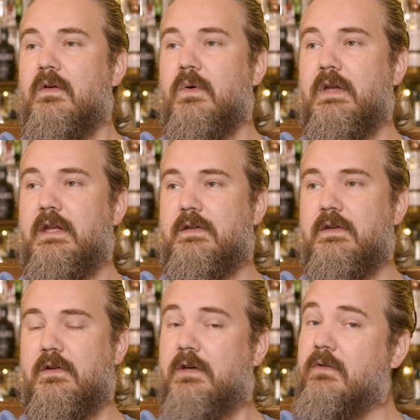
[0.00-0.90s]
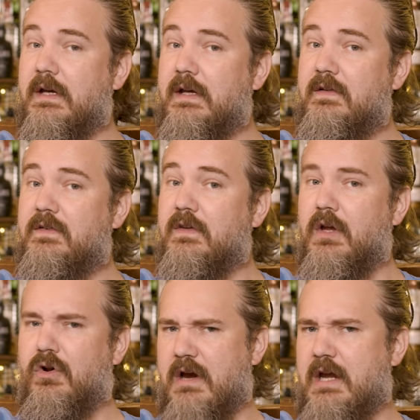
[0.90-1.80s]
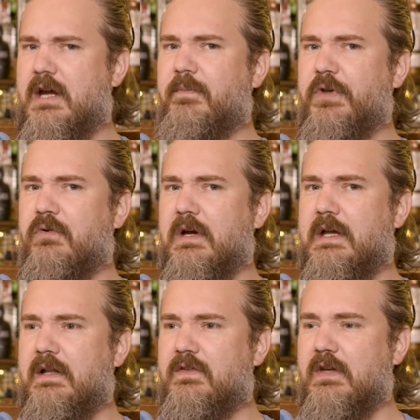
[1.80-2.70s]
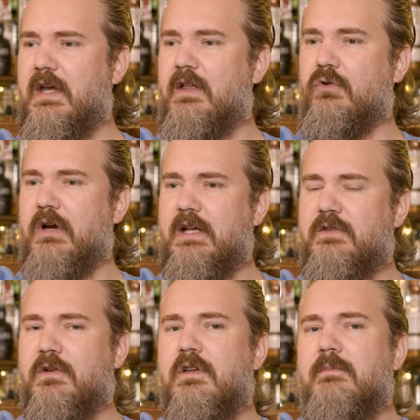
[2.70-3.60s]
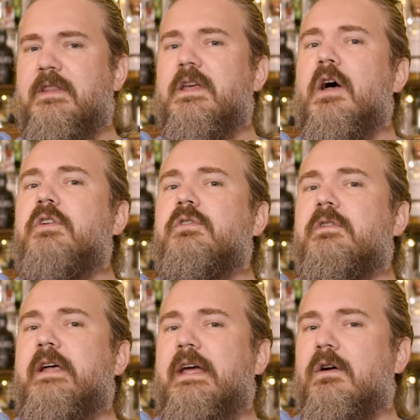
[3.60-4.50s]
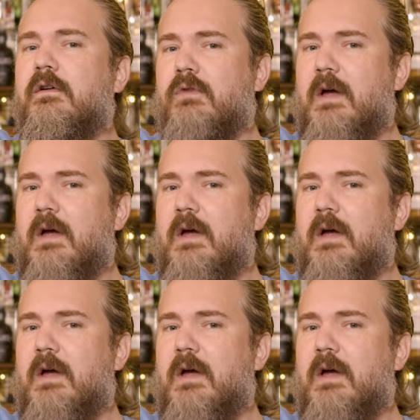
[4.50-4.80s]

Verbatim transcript: We need to do the crickets, crank up the crickets. Crickets are going to be the underlayer of